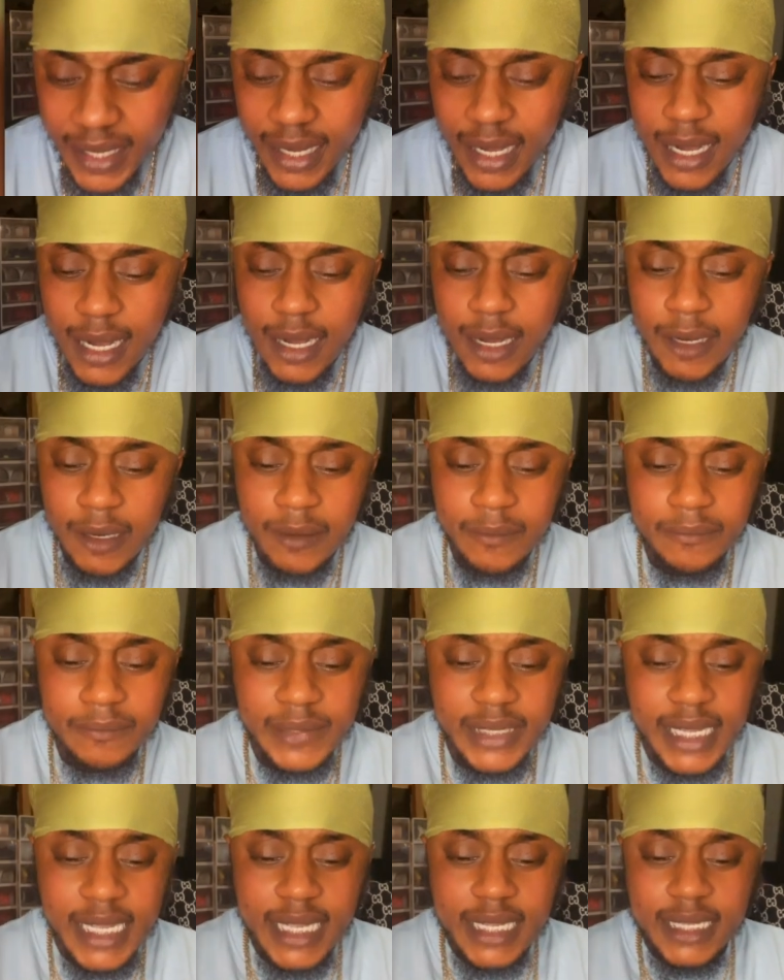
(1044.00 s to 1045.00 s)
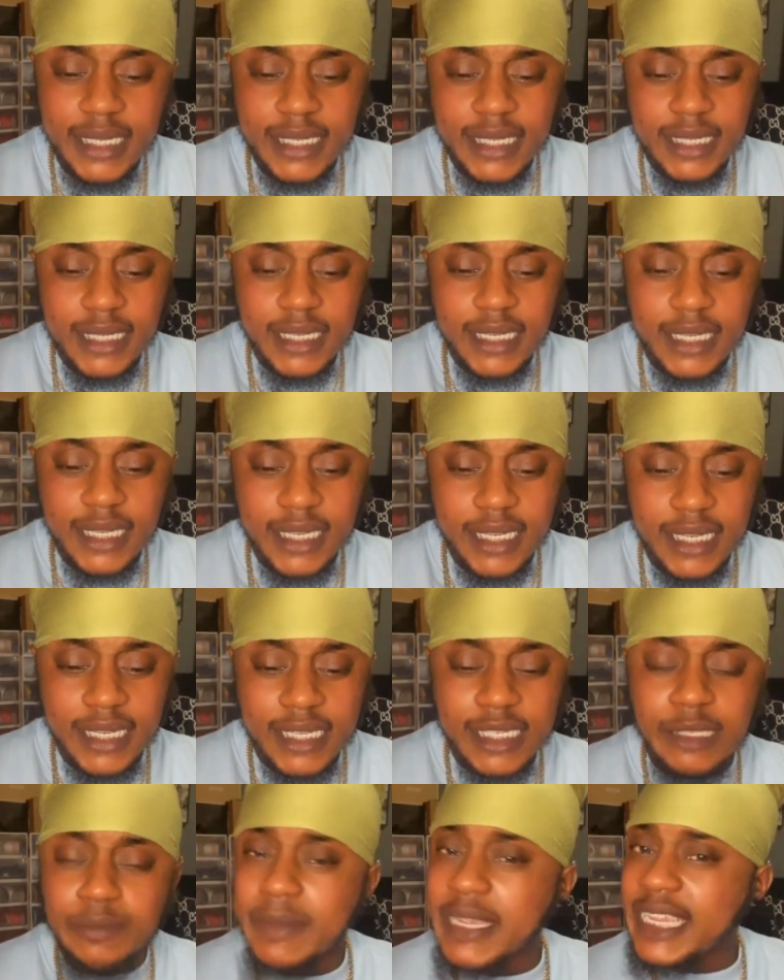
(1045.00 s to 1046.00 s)
Um,
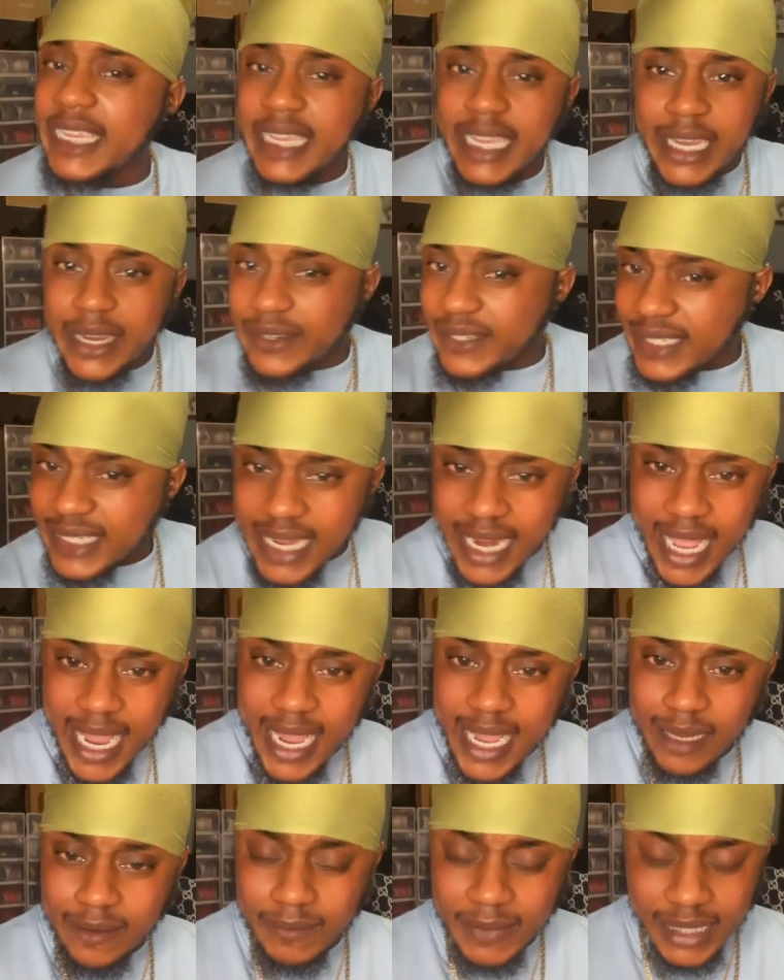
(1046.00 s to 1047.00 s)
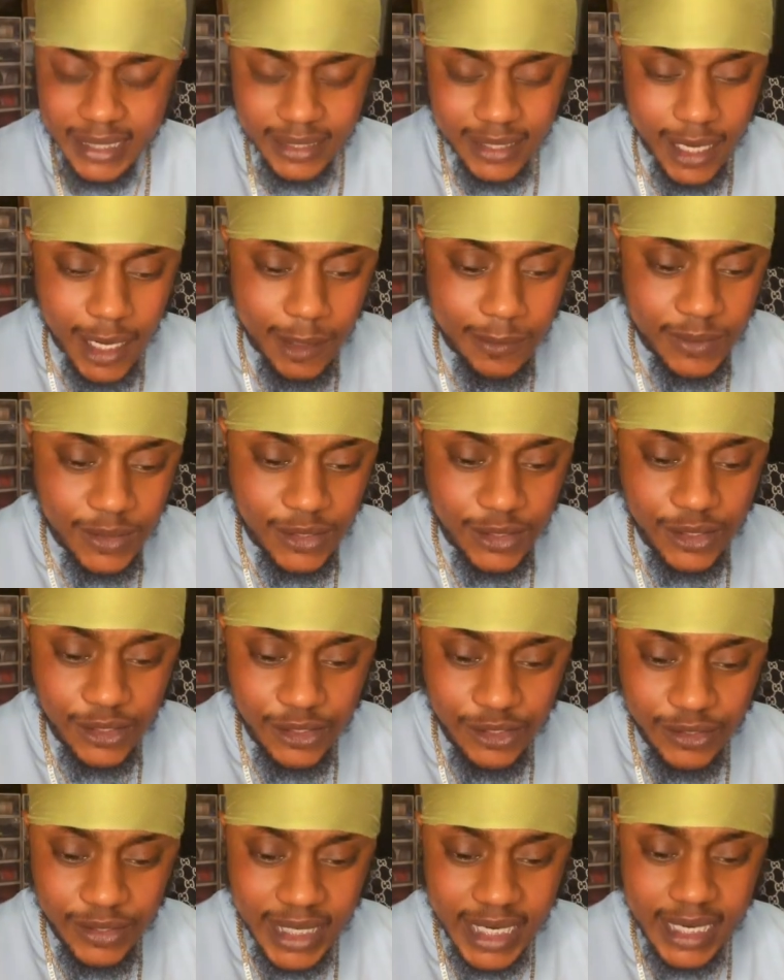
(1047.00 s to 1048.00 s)
it's been years that I had my top
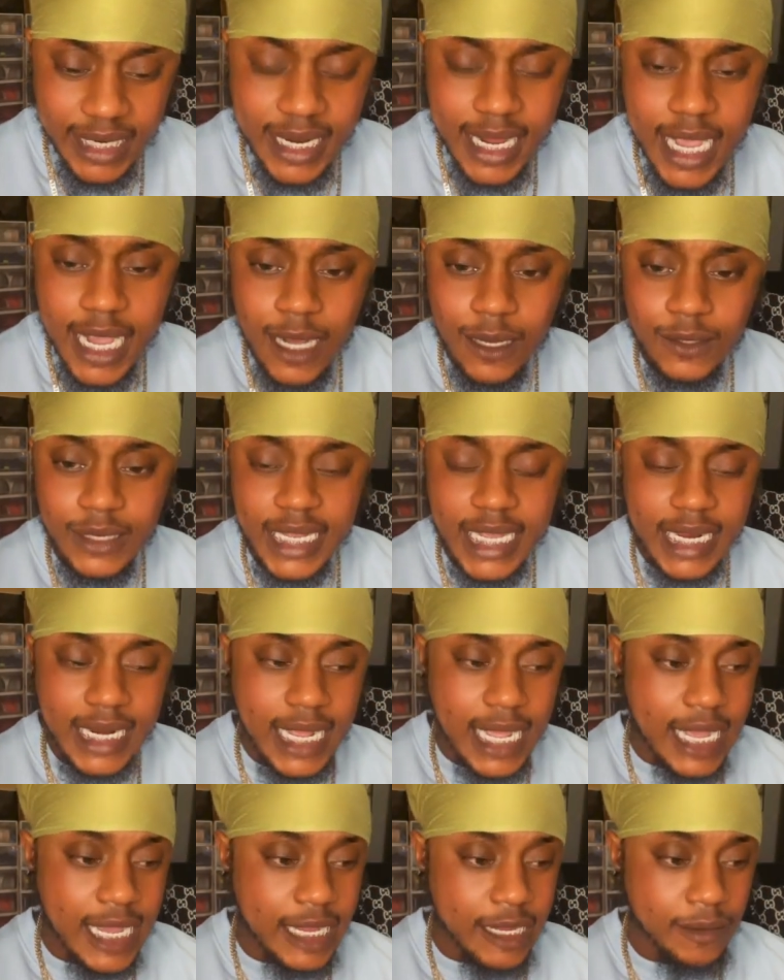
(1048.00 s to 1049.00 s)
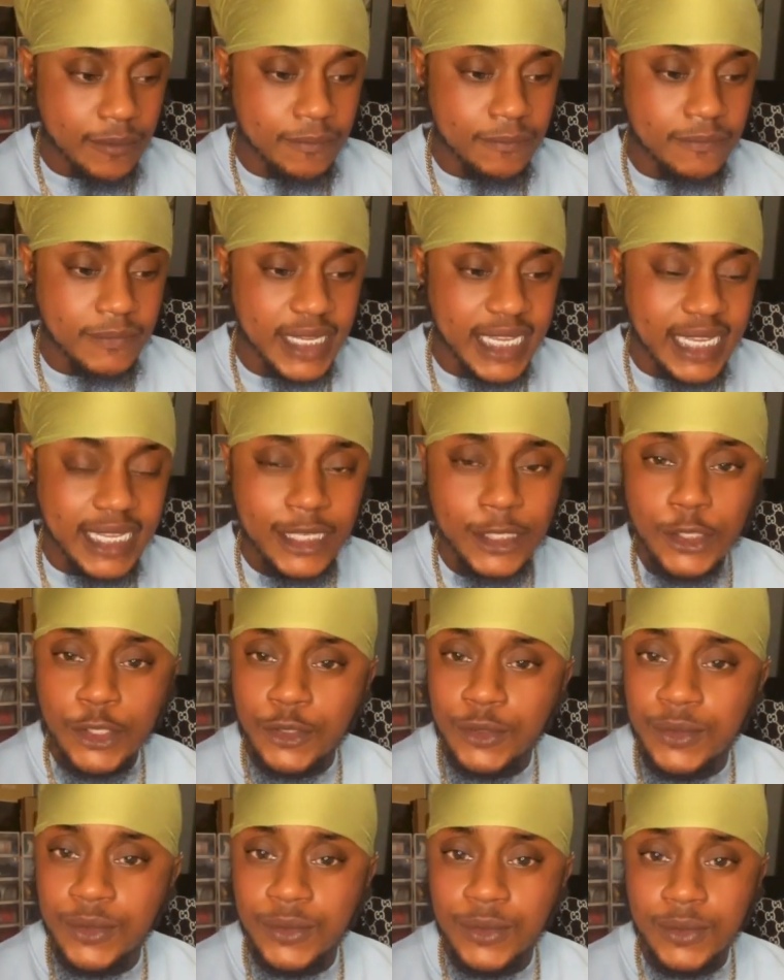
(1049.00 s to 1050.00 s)
surgery, and now that I'm
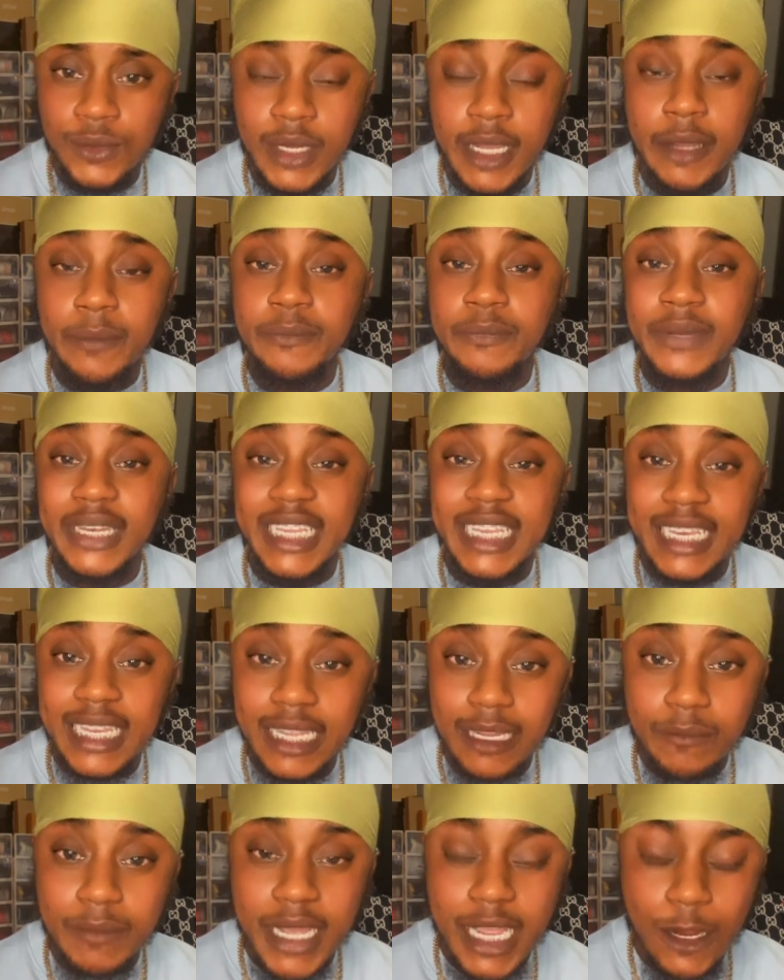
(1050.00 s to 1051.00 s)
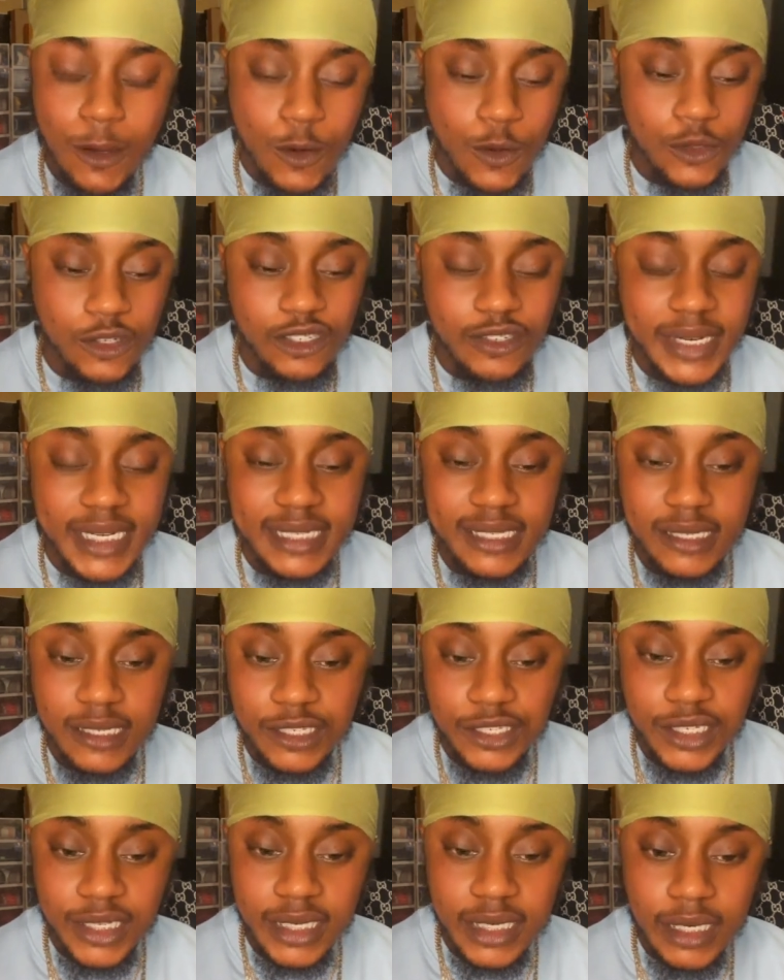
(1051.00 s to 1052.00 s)
into completing my whole
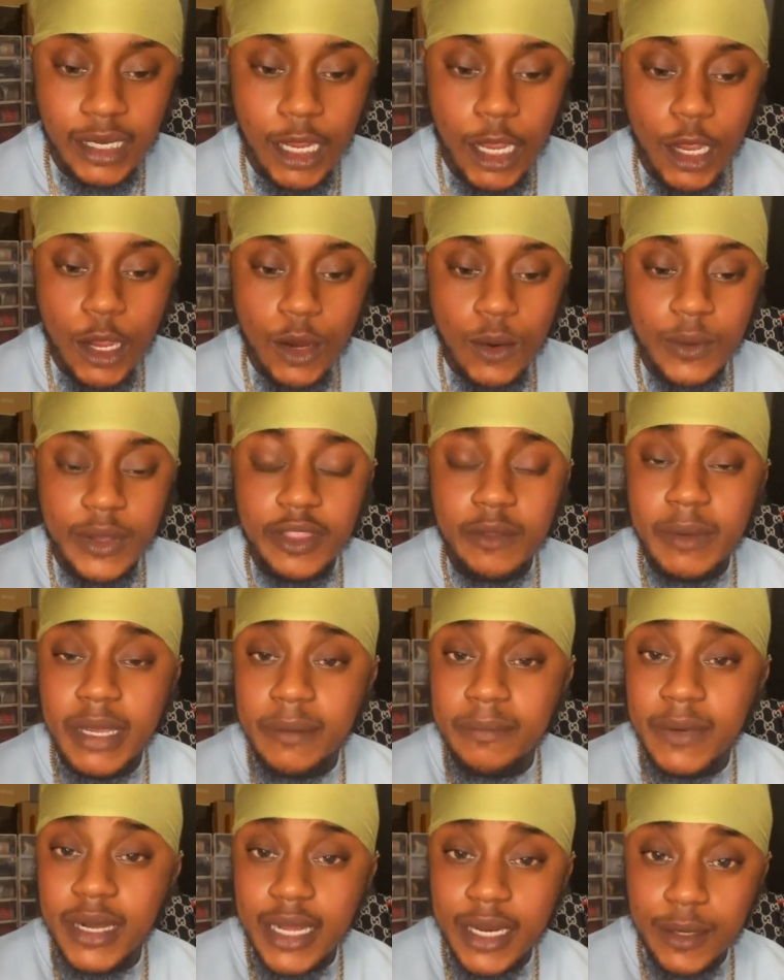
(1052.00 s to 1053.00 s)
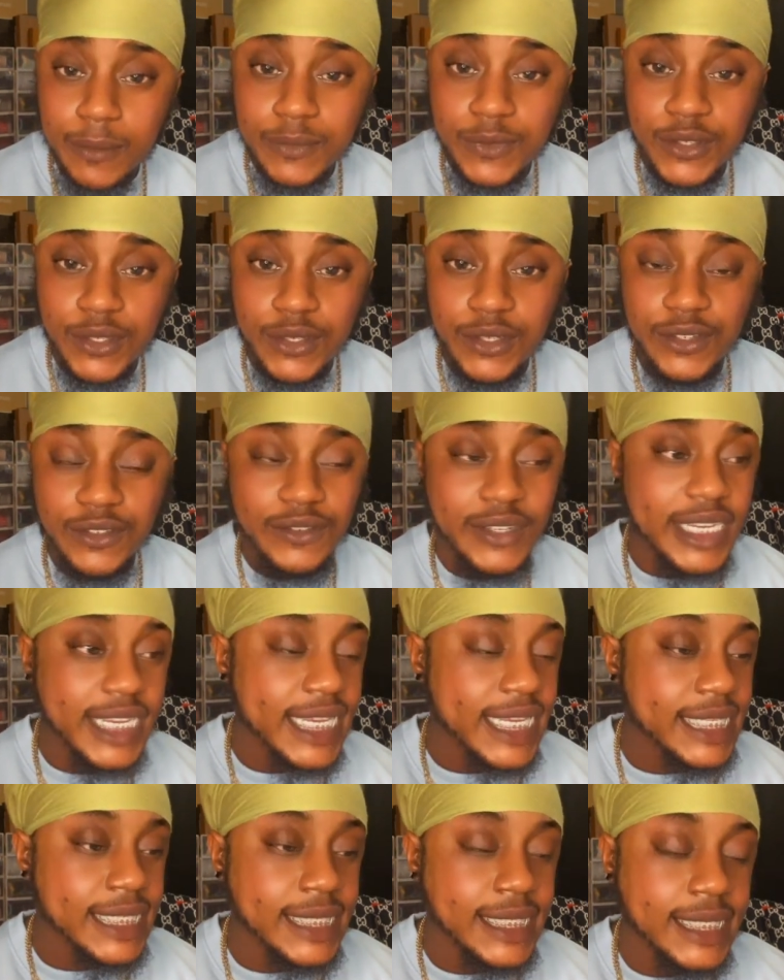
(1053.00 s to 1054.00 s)
transition with my bottom
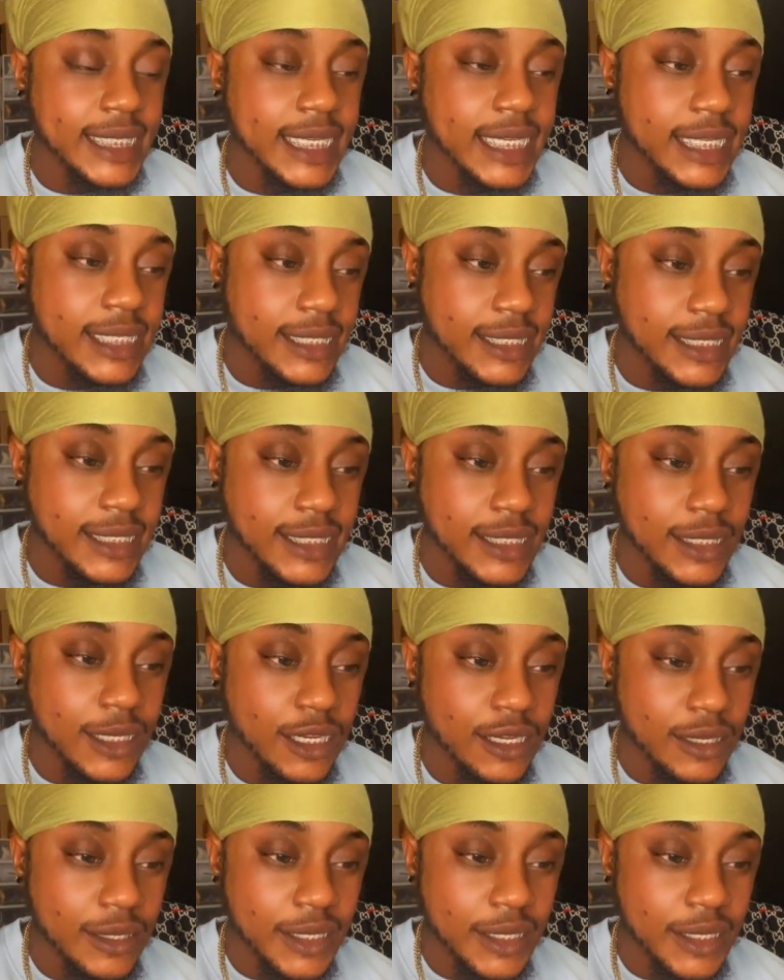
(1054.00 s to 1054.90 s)
surgery, it's